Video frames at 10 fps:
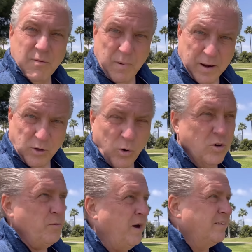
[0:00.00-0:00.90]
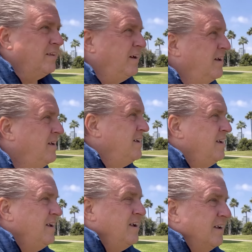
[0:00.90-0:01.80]
where I told you about the
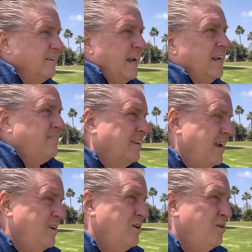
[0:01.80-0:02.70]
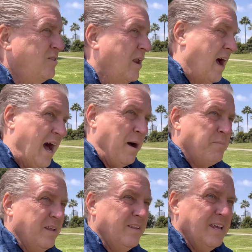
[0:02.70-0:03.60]
ladies that I knew that
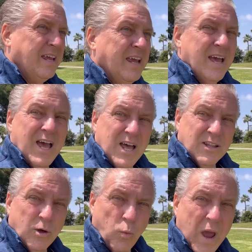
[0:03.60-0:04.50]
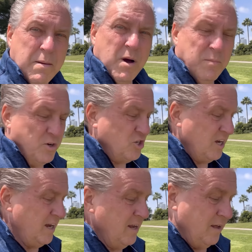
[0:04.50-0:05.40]
hopped in the the Waymo
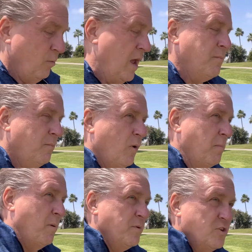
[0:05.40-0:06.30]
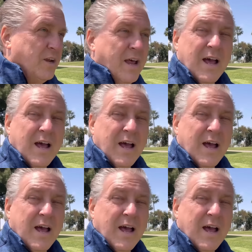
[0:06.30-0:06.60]
machine, the Waymo machine,